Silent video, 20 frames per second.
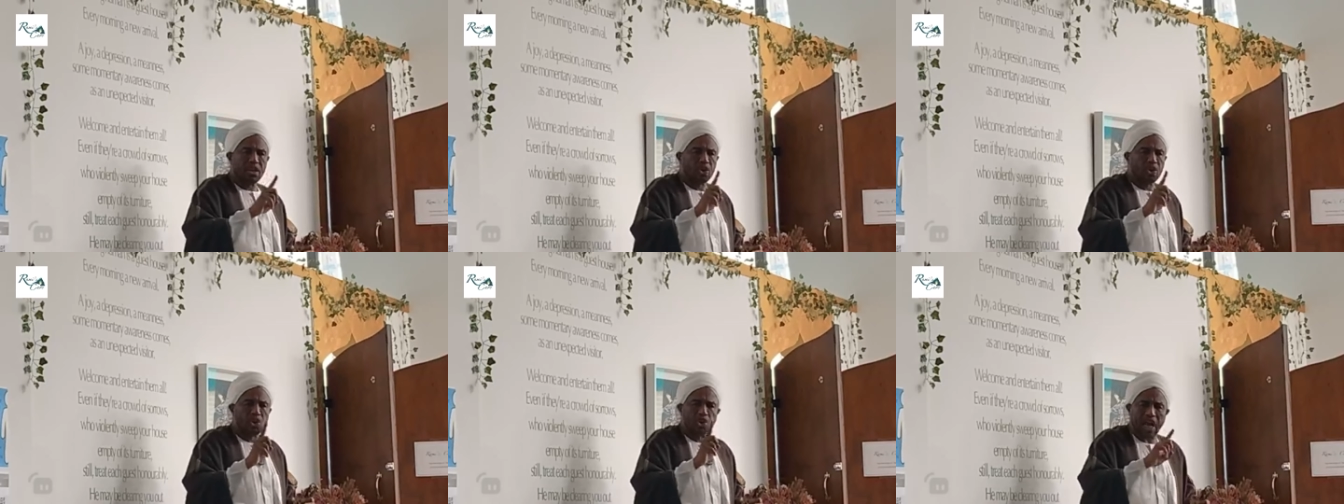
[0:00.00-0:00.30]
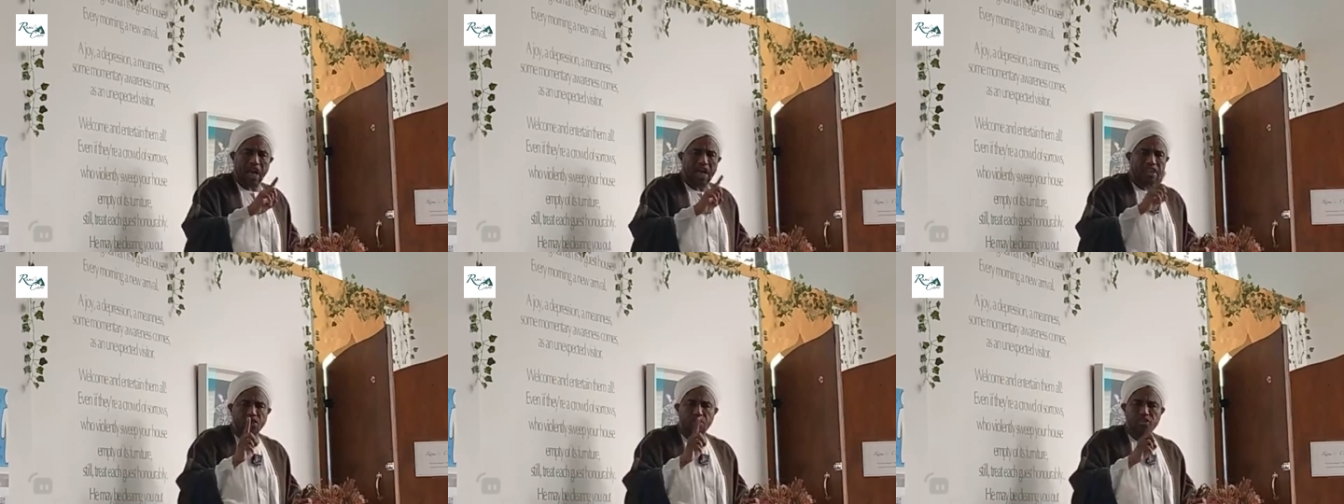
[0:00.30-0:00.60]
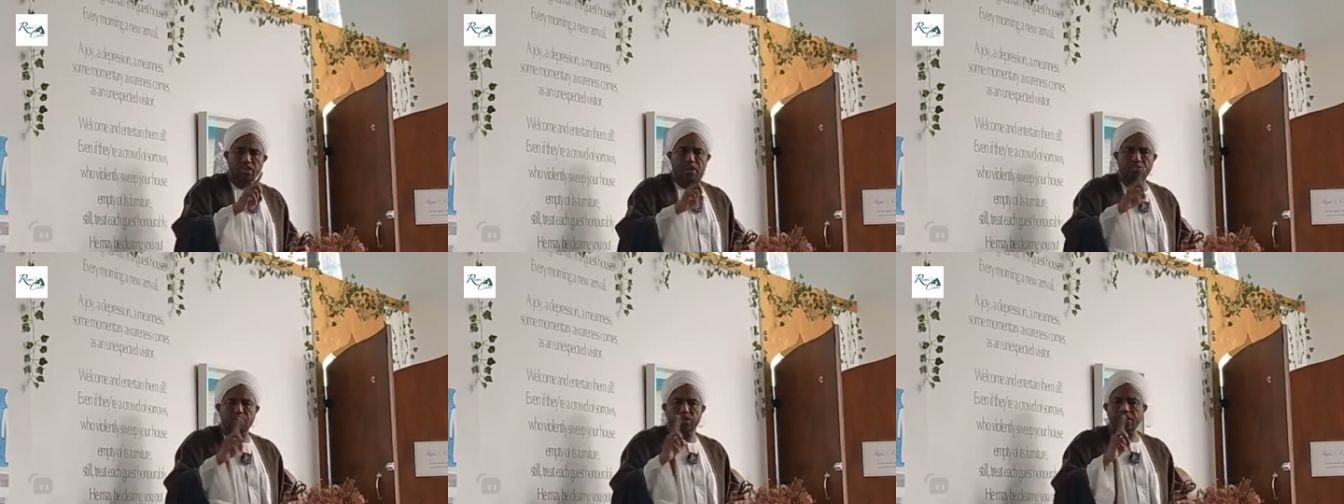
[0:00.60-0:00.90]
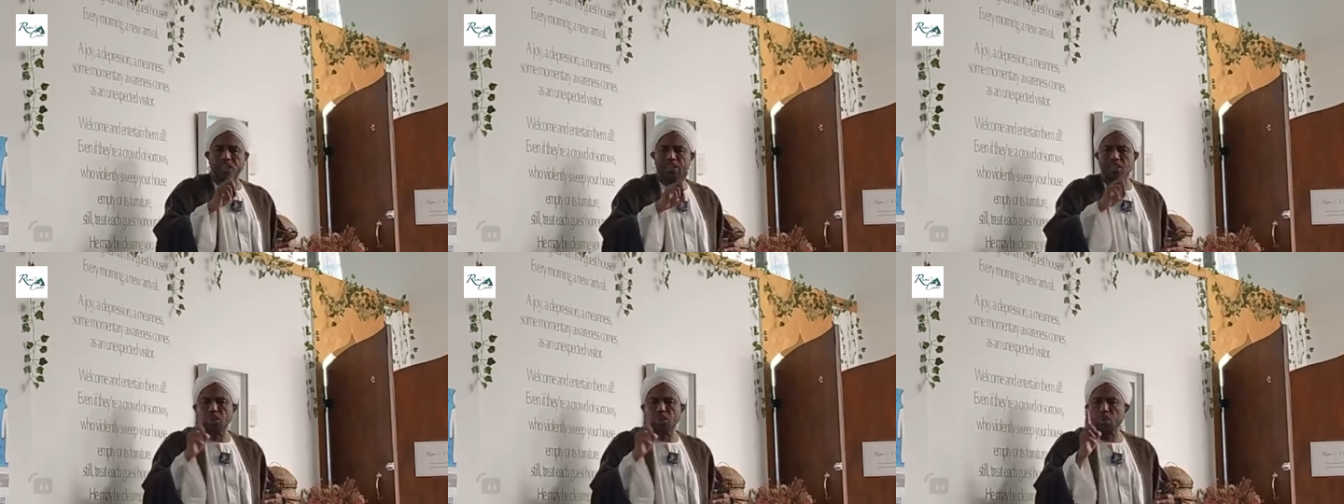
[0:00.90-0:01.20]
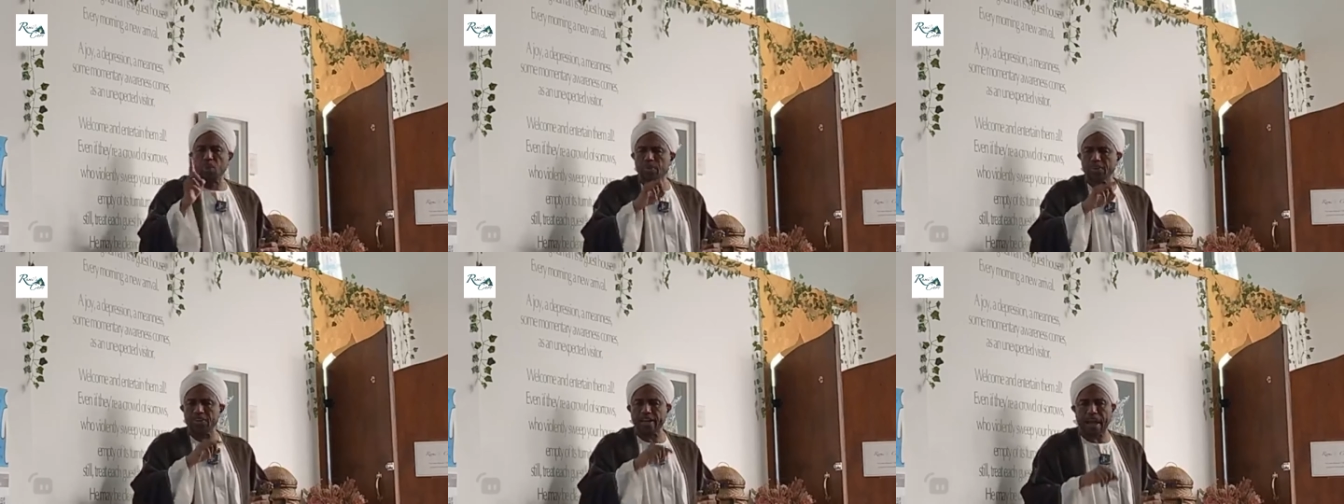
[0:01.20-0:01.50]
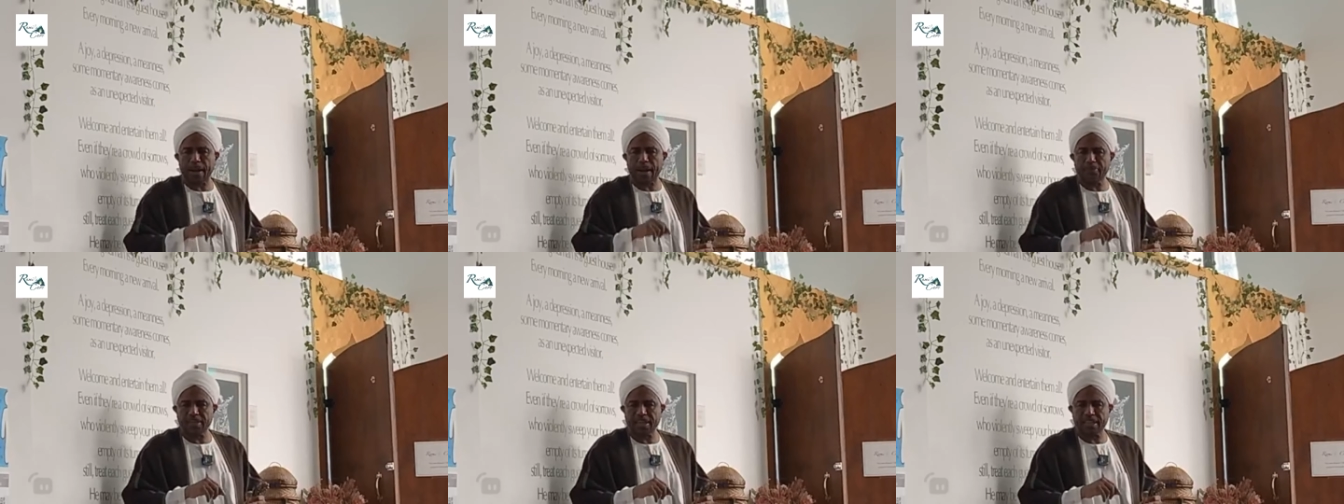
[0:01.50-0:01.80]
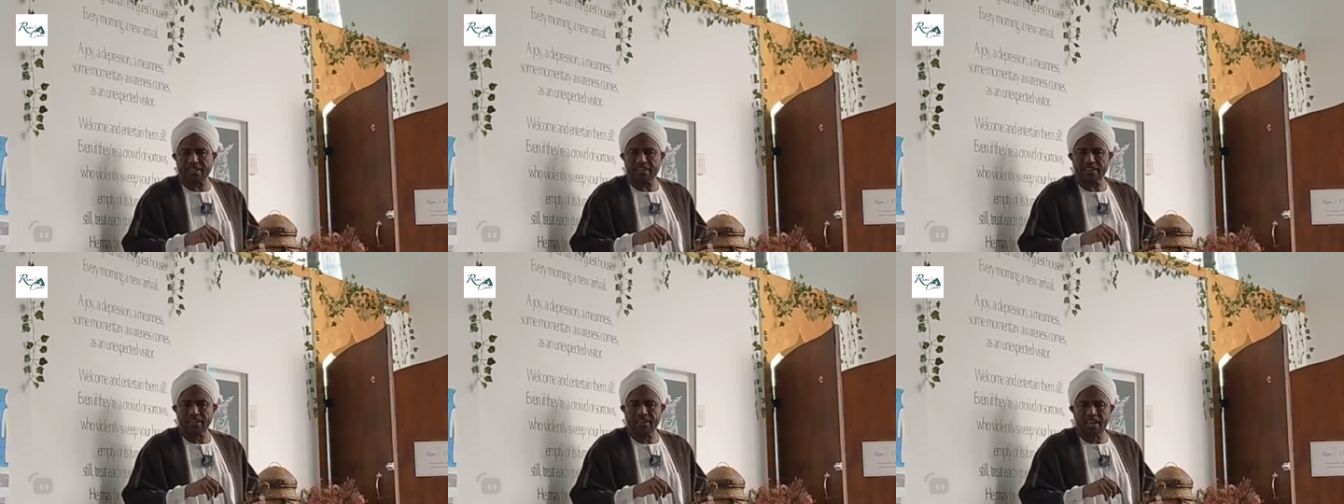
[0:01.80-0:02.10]
You should ask yourself, what did he do with the
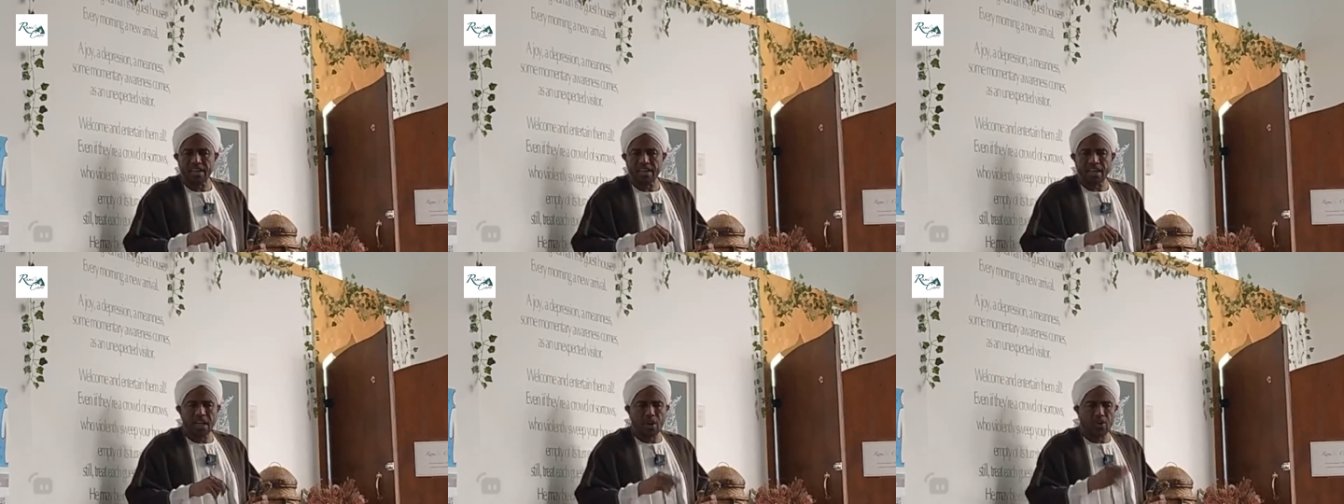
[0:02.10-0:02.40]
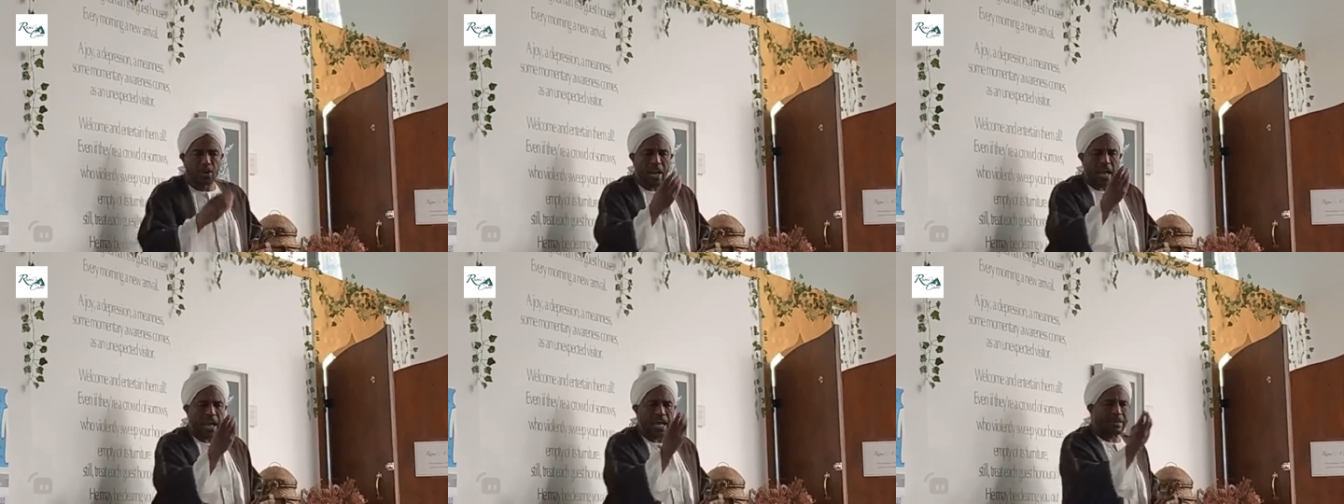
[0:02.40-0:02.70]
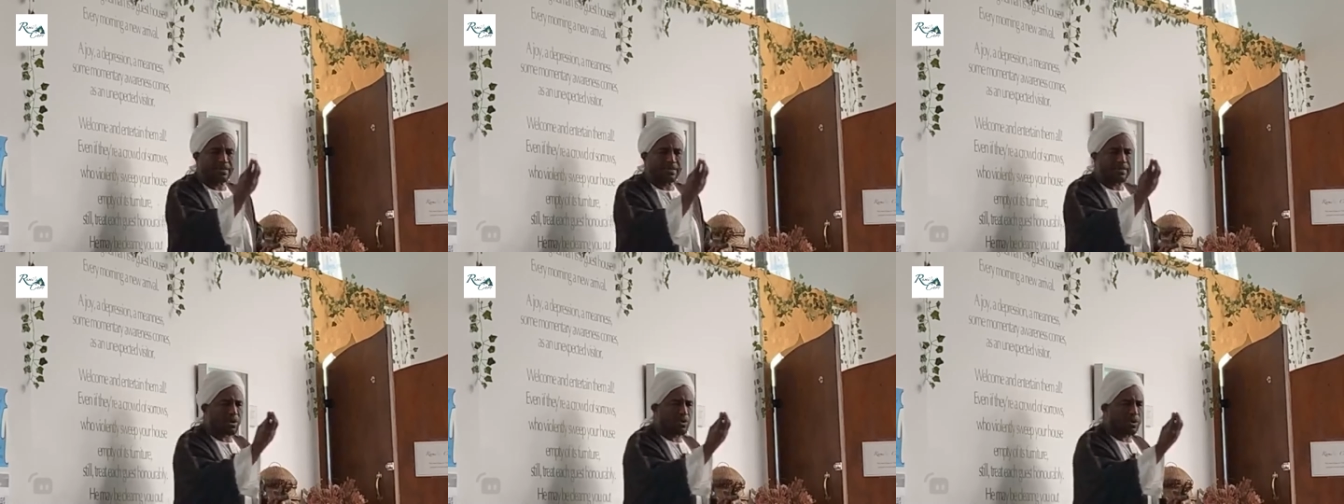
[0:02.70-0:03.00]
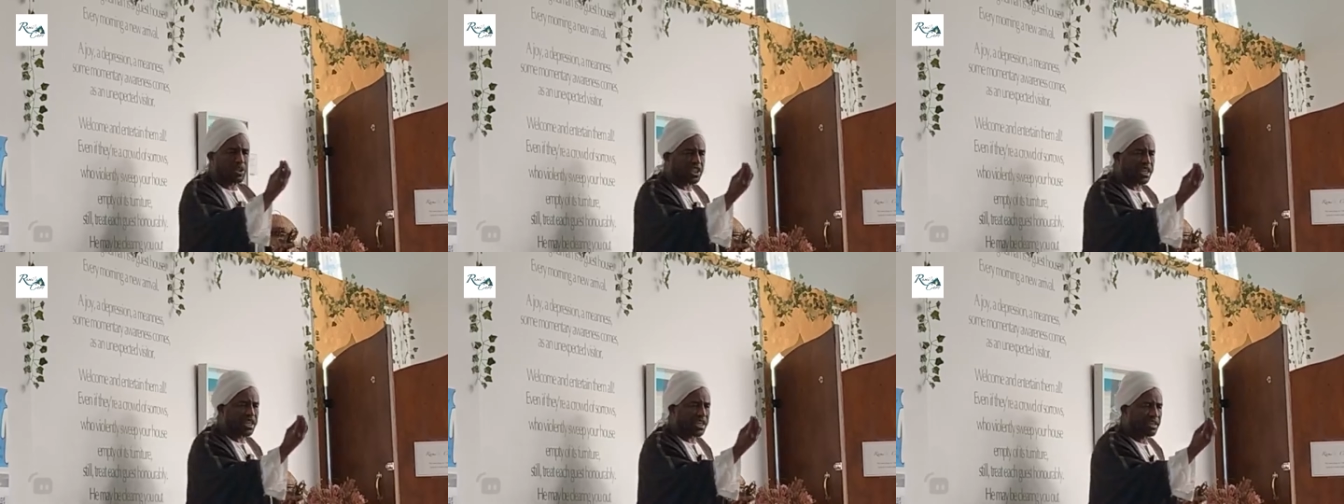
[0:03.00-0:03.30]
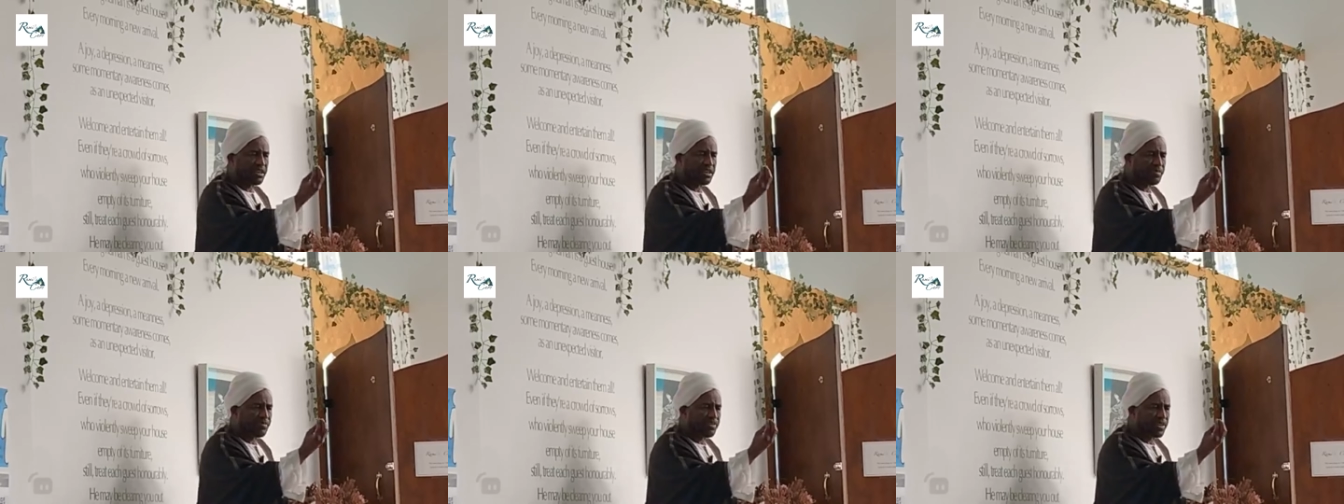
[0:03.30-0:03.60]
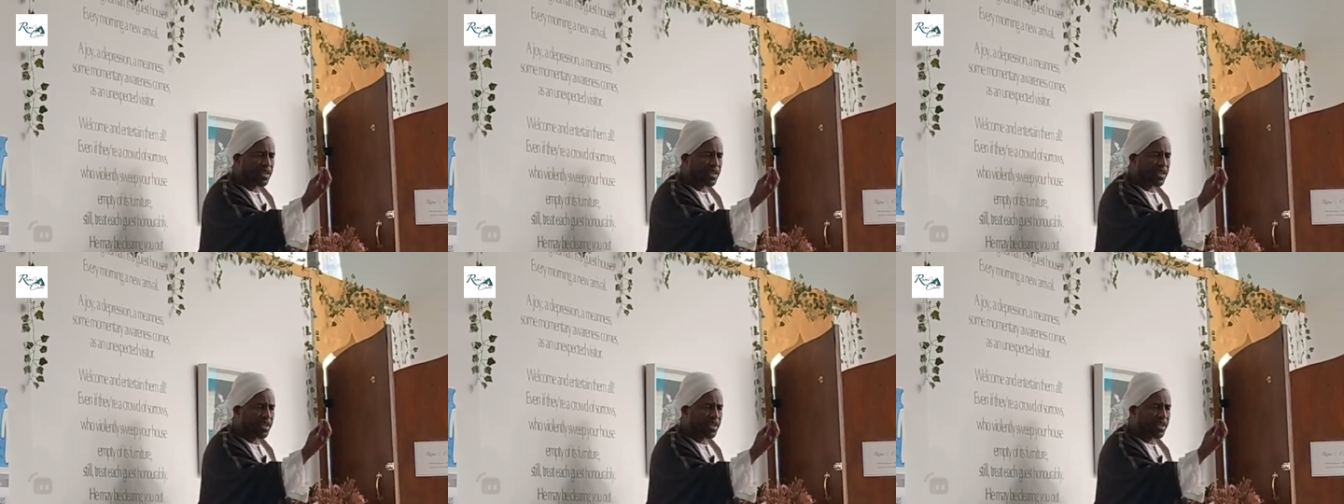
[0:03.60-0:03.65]
captured? He will ask them a question.